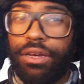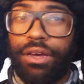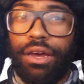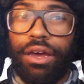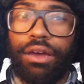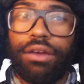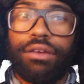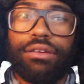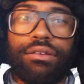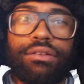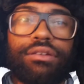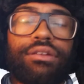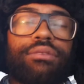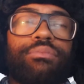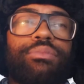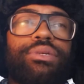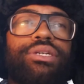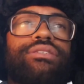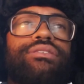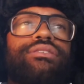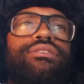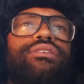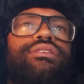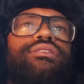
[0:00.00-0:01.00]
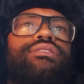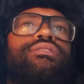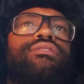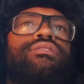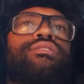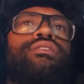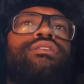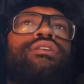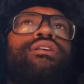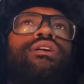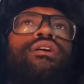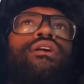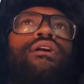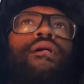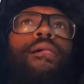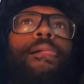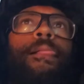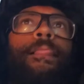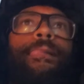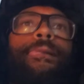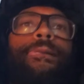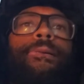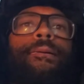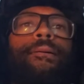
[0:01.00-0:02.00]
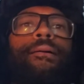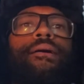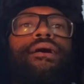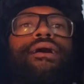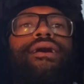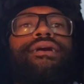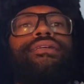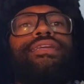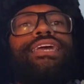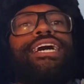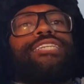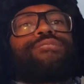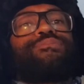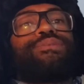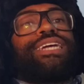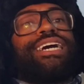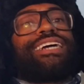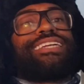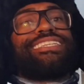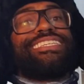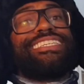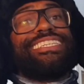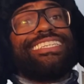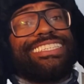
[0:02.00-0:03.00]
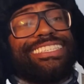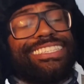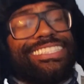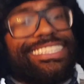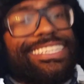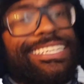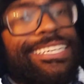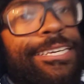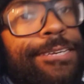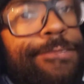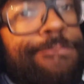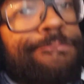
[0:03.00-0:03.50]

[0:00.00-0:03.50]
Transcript: All right, that makes sense. All right, last but not least,